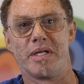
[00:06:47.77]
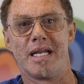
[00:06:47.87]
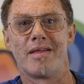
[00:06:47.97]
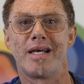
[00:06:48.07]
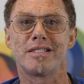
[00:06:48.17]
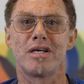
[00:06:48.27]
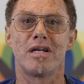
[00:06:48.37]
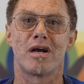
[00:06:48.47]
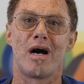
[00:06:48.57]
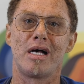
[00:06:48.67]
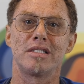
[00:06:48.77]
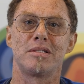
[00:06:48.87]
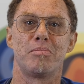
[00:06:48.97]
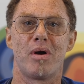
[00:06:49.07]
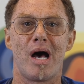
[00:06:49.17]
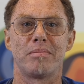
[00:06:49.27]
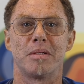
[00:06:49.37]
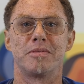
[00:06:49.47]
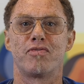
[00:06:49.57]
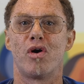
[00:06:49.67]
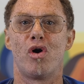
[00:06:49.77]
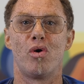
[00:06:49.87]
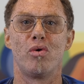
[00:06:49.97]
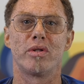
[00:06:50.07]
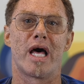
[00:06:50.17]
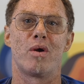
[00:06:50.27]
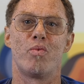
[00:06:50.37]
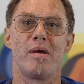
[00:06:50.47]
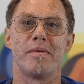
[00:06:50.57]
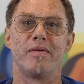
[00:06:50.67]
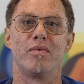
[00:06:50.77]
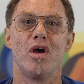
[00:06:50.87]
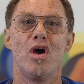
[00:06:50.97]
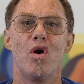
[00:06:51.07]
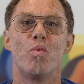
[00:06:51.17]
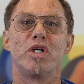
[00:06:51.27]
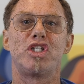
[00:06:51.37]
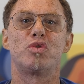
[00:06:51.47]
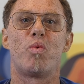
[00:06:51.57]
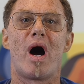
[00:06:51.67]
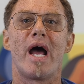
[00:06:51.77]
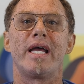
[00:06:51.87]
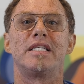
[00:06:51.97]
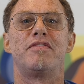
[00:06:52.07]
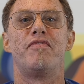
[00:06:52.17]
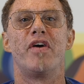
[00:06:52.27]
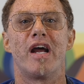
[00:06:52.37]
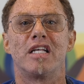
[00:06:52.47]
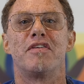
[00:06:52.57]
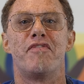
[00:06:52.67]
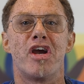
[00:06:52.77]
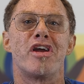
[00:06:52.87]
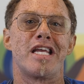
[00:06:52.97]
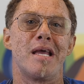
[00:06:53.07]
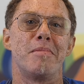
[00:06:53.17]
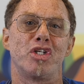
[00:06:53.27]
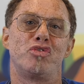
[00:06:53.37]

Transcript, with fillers: Now that's going to cause some problems for a whole lot of women, which is why it's, it's a very gimmick